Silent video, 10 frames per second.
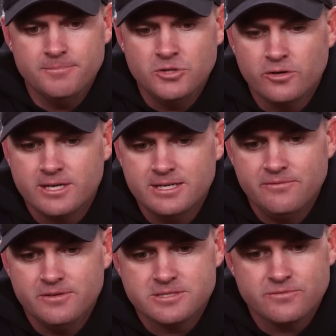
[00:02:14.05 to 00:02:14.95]
You look at
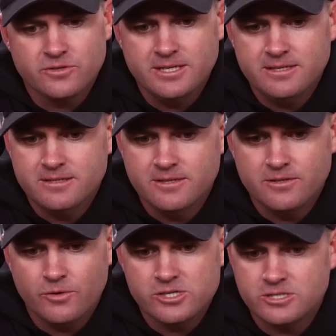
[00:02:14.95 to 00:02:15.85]
defensively,
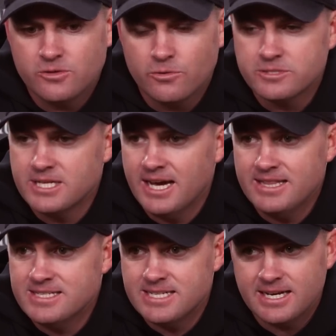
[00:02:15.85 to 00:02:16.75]
the rushing totals they had
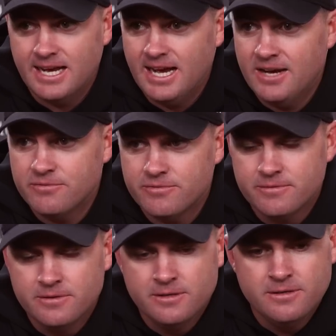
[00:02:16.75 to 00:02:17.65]
in the second half.
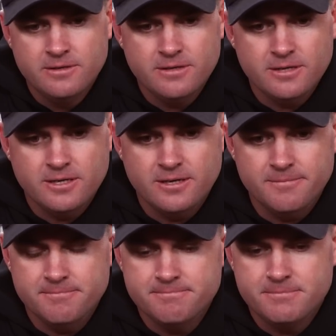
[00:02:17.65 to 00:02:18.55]

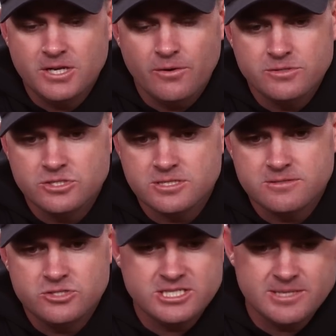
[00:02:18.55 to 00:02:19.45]
You know, it's
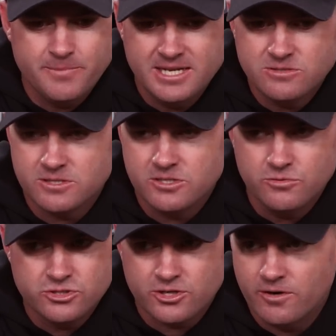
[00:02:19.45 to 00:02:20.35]
just Jesse Bates with the
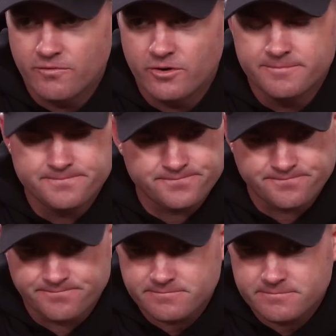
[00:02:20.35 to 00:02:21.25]
huge turnover.
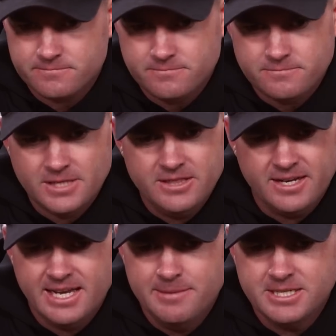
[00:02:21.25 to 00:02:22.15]
I
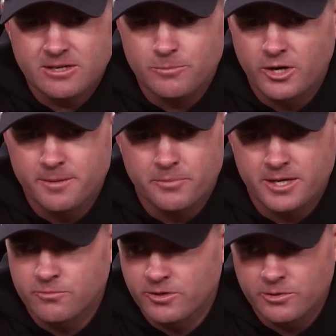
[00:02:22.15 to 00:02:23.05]
thought Cam Taylor
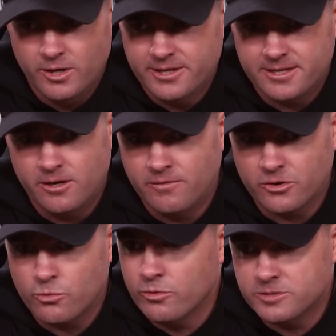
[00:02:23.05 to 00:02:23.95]
played really well. I thought all of
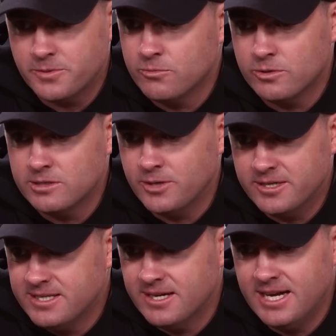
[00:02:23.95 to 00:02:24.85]
our corners played really
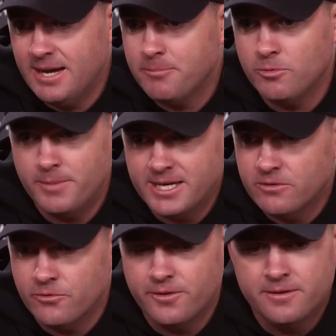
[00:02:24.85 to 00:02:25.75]
well. Eli Apple, Mike
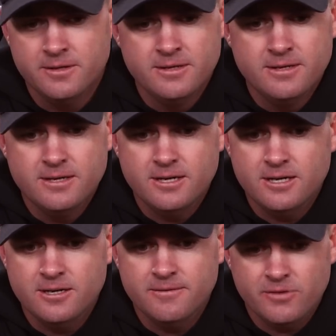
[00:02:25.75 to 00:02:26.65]
Hilton,
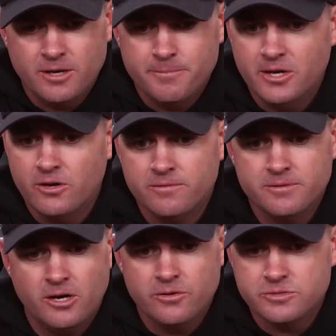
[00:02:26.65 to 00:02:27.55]
Von Bell,
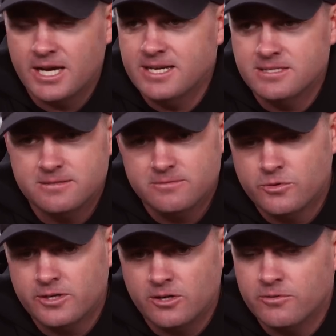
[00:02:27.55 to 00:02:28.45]
all those guys,
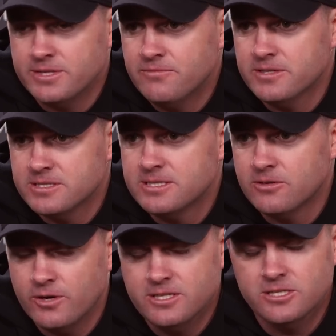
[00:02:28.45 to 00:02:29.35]
really our whole defense did
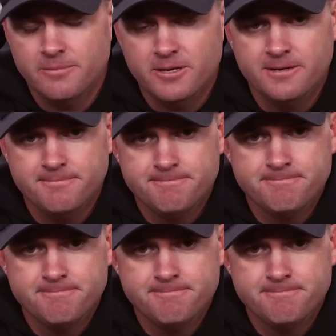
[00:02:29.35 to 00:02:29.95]
a great job today.